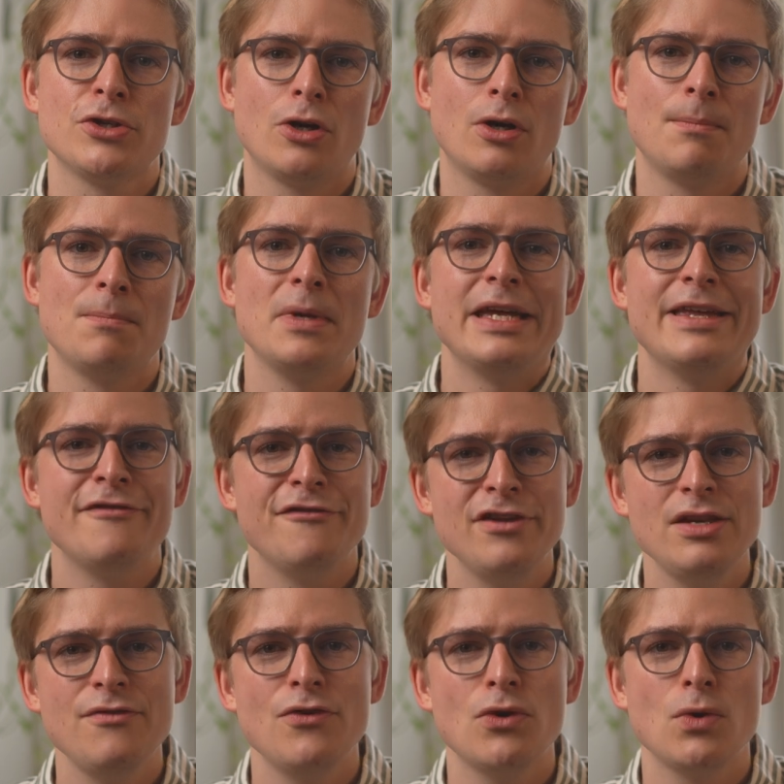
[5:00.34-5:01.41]
term in
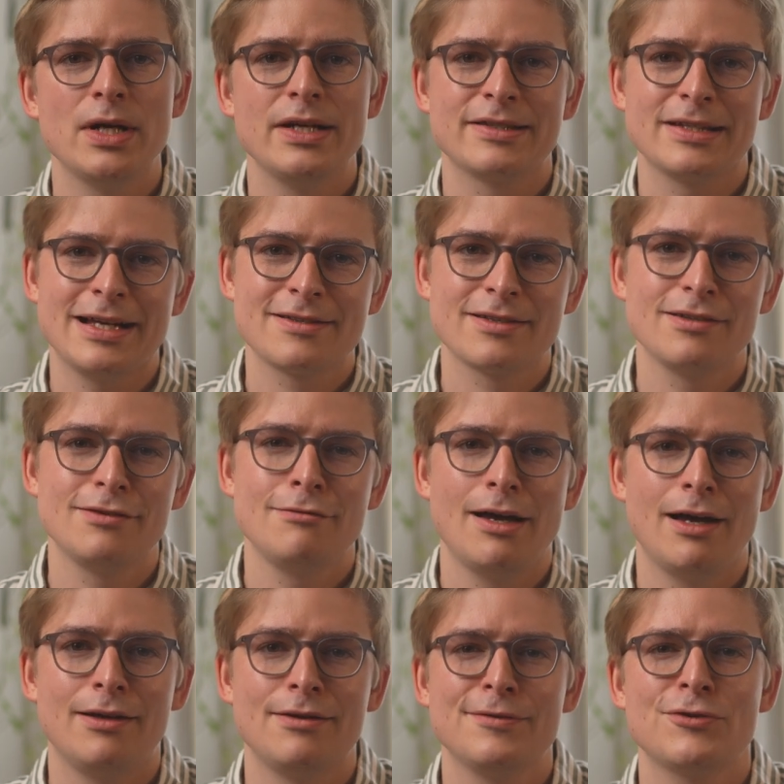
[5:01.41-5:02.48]
vivo is Latin
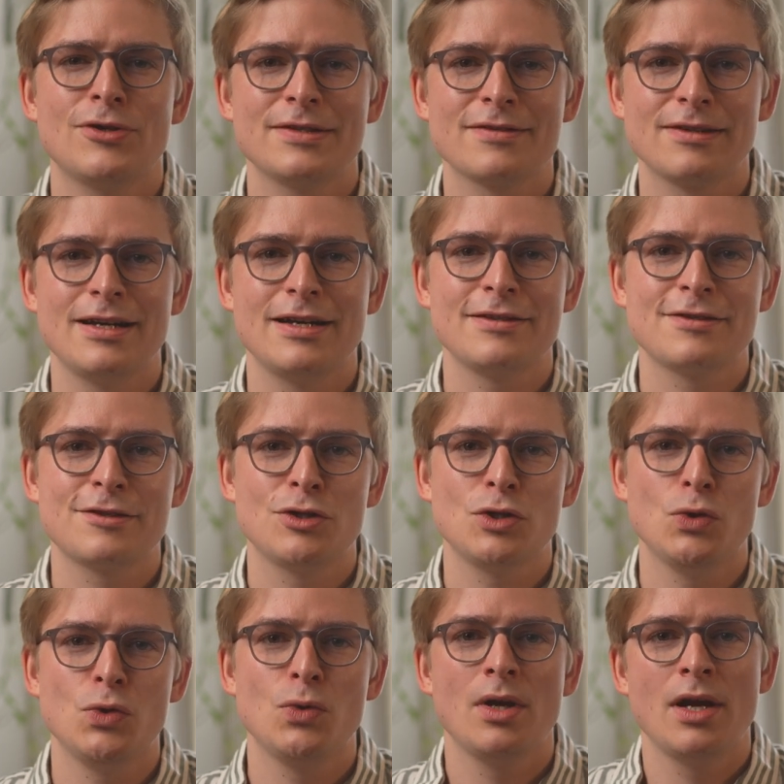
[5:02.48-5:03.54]
and translates
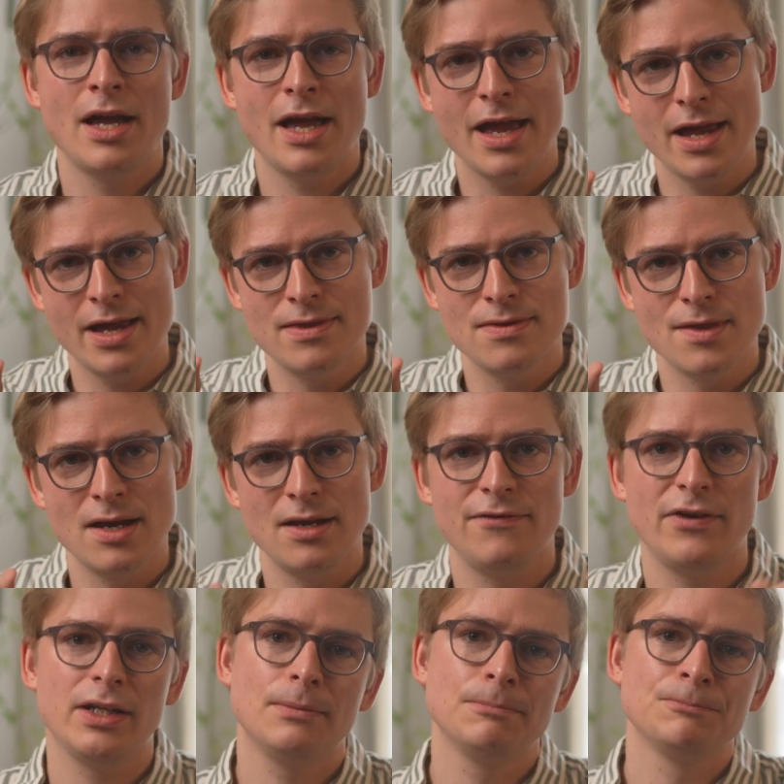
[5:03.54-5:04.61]
to in the
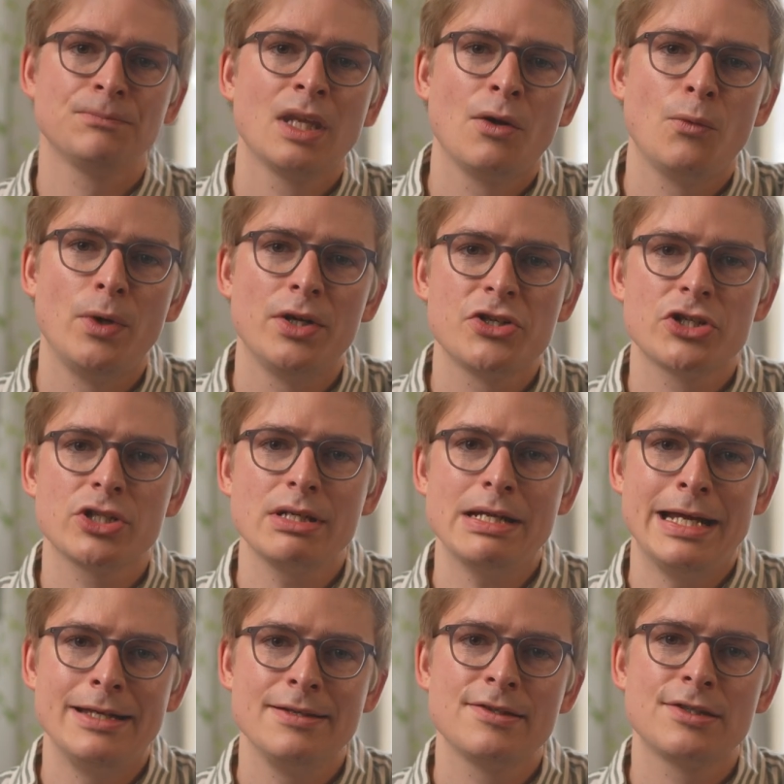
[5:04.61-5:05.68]
living, which
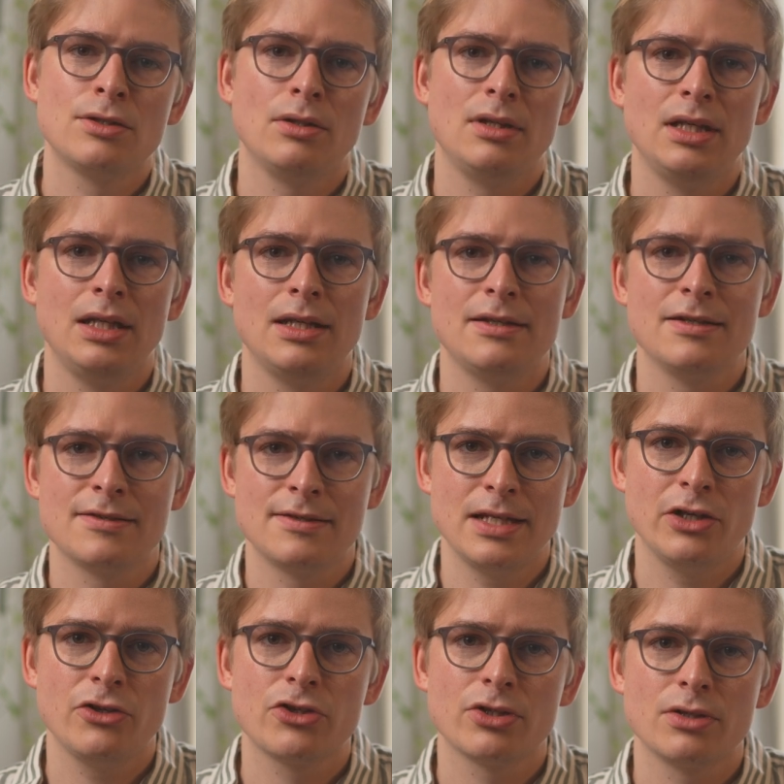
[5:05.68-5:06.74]
hints to the
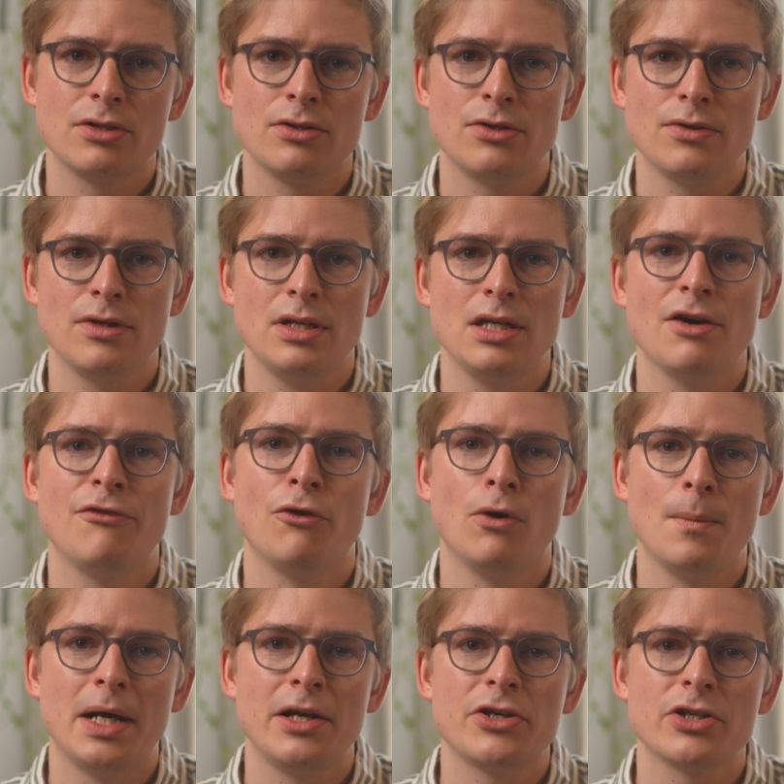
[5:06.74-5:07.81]
distinction to the
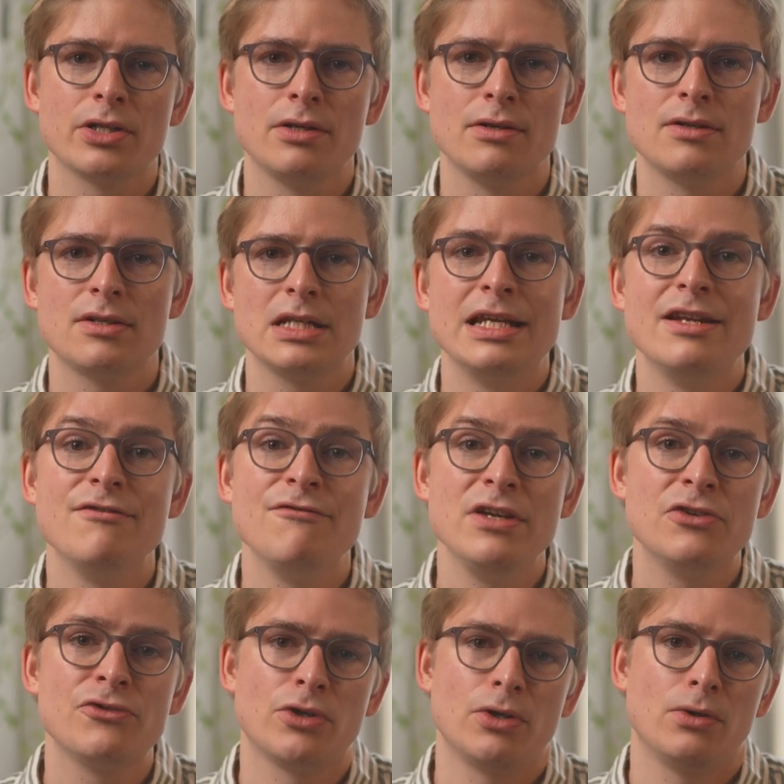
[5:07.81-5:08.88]
aforementioned in
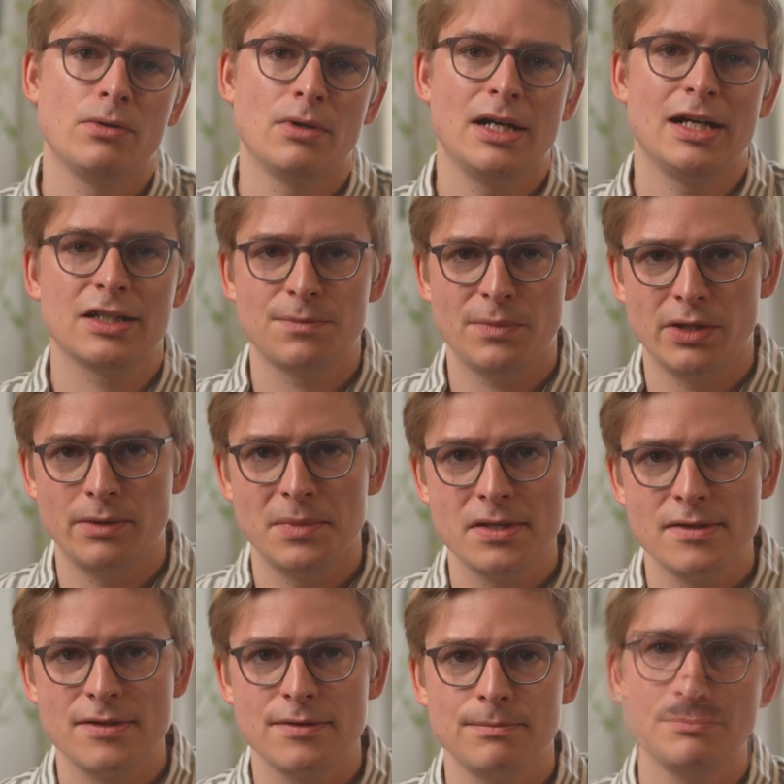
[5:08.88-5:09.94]
vitro
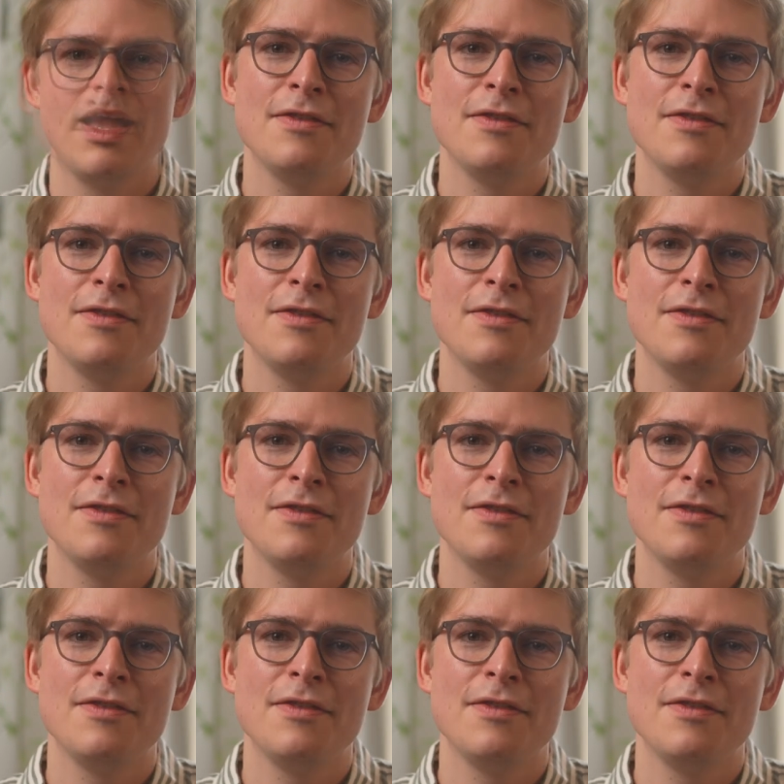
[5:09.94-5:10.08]
experiments.